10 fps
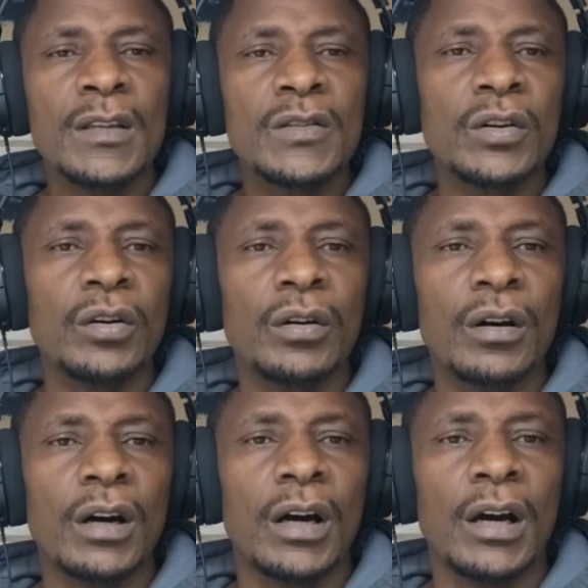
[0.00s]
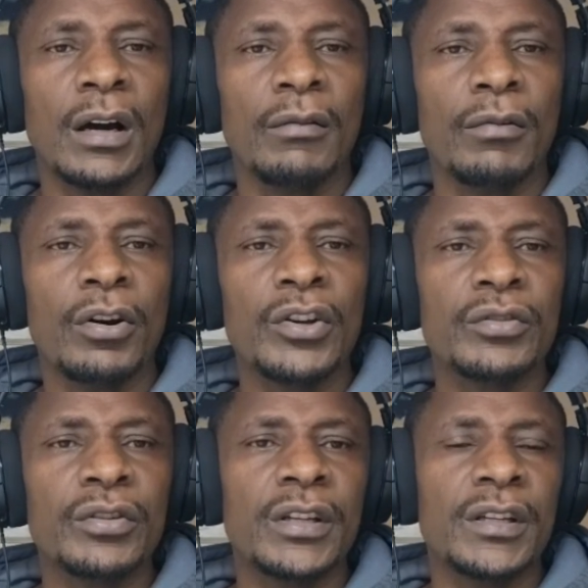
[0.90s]
So, what do
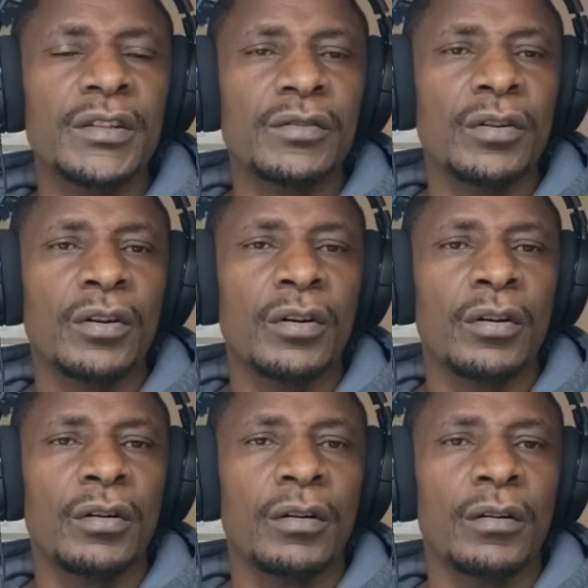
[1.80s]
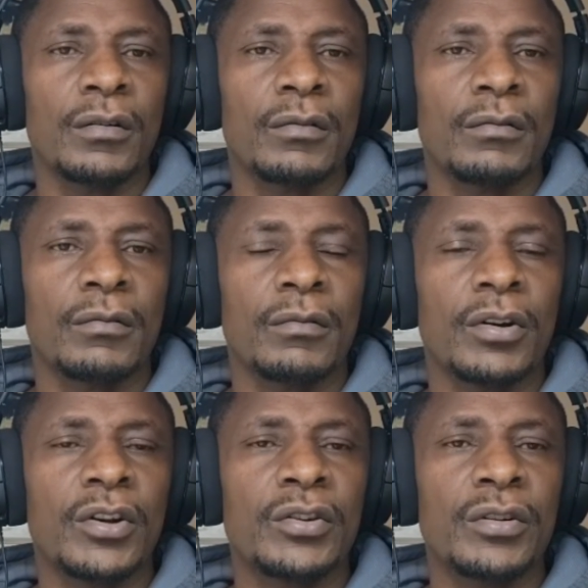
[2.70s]
you need to know, or
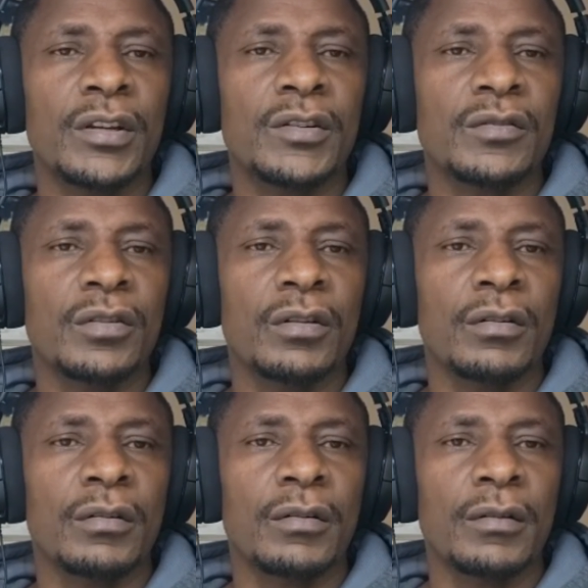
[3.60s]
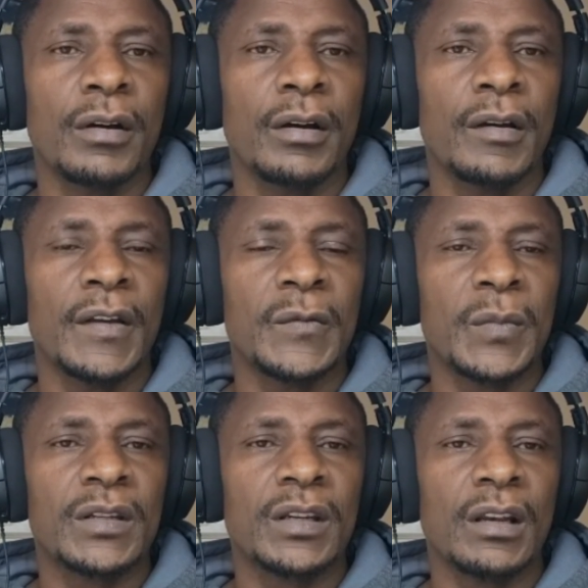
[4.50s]
what do you need to know,
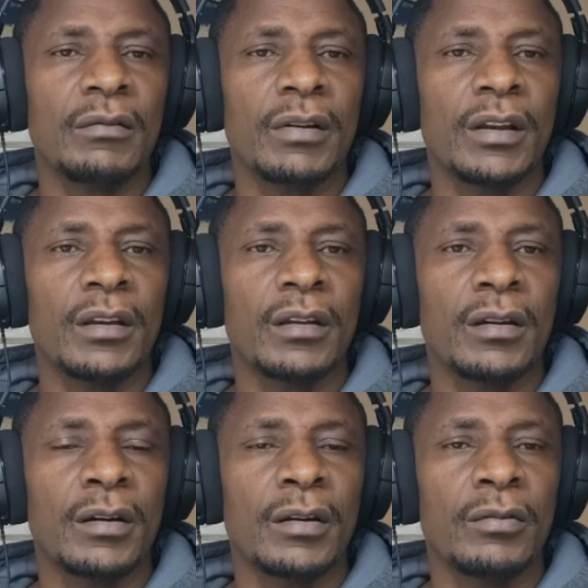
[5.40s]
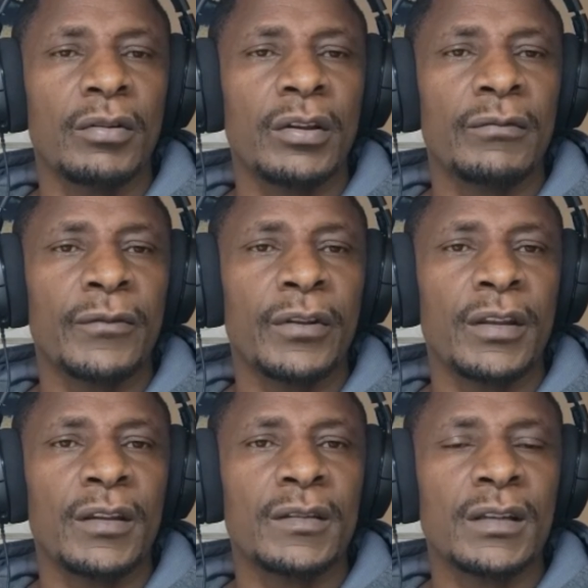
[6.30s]
especially when looking for
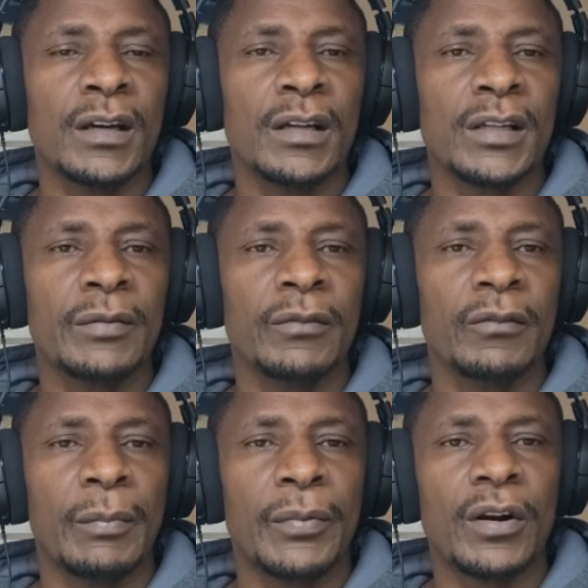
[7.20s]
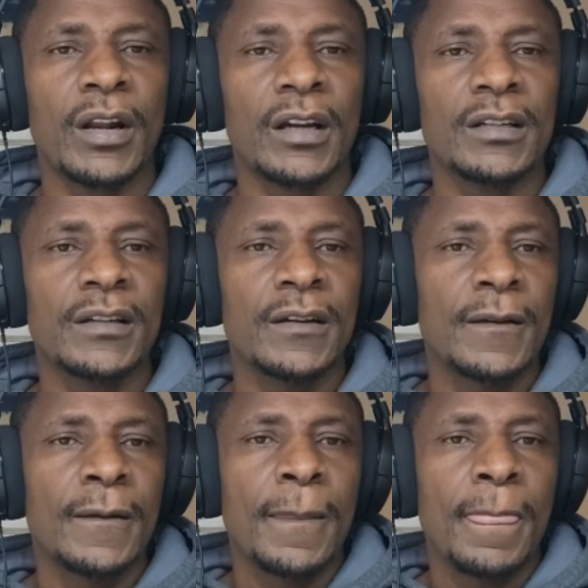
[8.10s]
this type of a product?
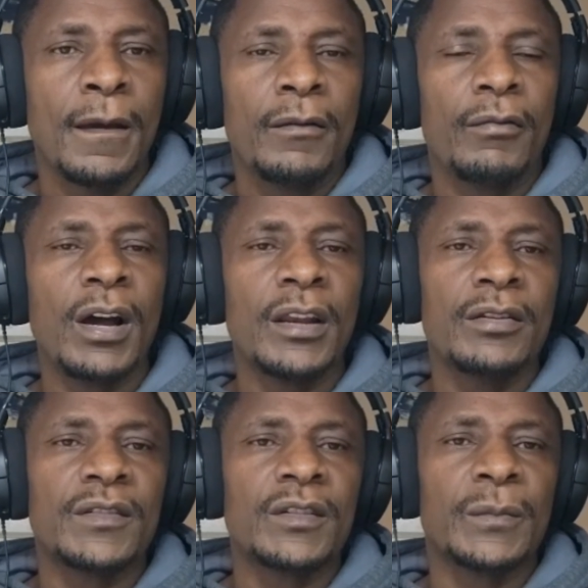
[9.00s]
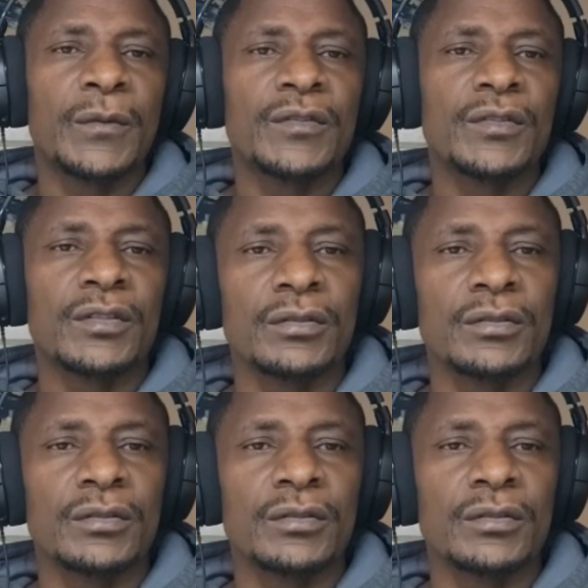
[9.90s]
One, you're supposed